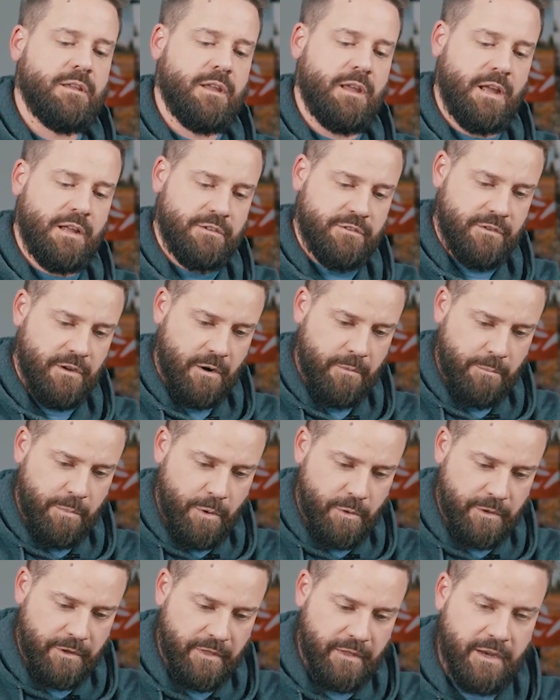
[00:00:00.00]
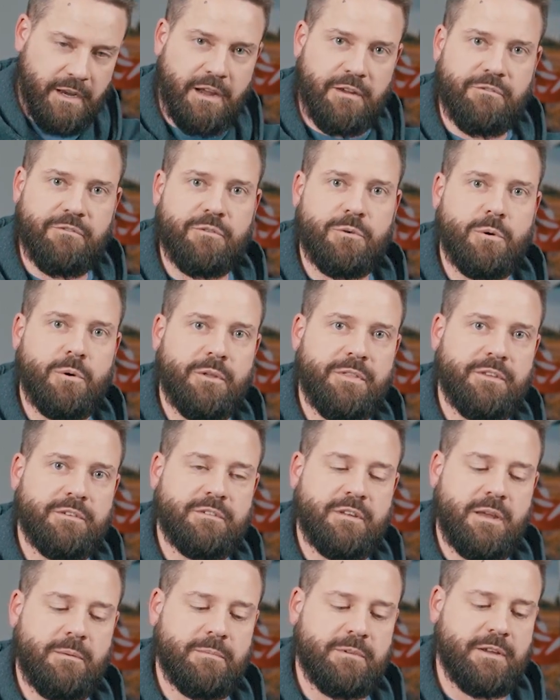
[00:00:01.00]
and start pulling the knife through at the
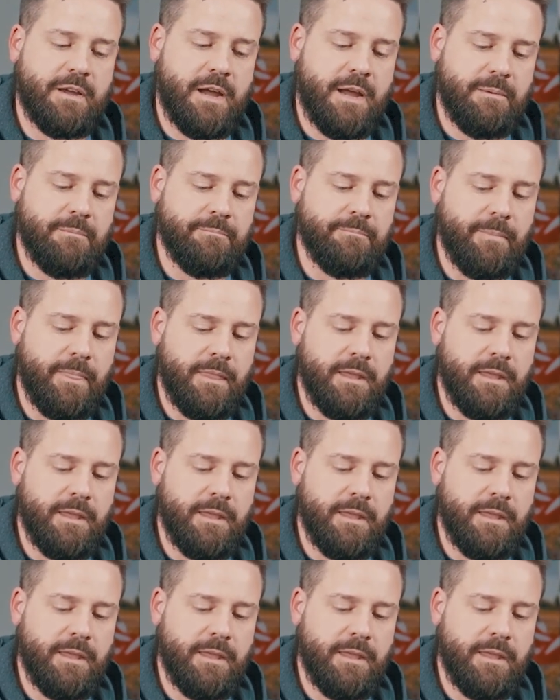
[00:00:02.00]
same time.